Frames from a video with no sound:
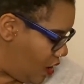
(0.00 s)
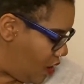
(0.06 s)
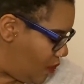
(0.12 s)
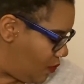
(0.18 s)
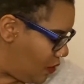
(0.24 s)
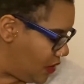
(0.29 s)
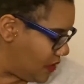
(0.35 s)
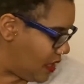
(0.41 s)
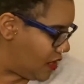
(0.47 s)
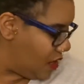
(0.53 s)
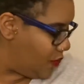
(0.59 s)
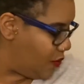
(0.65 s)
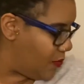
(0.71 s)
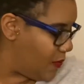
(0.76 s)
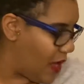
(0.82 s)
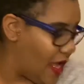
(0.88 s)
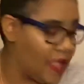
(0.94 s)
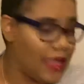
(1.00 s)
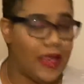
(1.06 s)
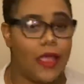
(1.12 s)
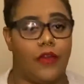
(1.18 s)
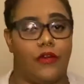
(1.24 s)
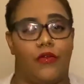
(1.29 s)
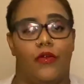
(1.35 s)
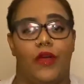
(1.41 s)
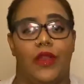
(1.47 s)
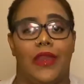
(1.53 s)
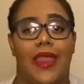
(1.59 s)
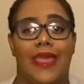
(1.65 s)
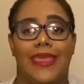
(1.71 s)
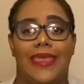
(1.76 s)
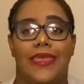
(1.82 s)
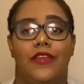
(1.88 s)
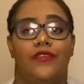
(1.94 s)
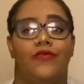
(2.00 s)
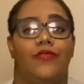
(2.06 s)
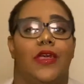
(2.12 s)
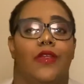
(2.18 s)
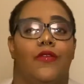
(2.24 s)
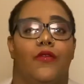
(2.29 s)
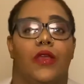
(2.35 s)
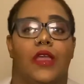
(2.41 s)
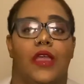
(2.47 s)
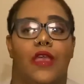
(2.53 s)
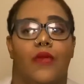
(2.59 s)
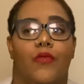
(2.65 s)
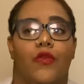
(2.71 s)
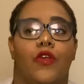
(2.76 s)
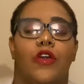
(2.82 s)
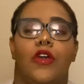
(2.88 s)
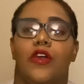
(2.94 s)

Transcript: because I had to put my eyeliner on, and I can't do that on camera.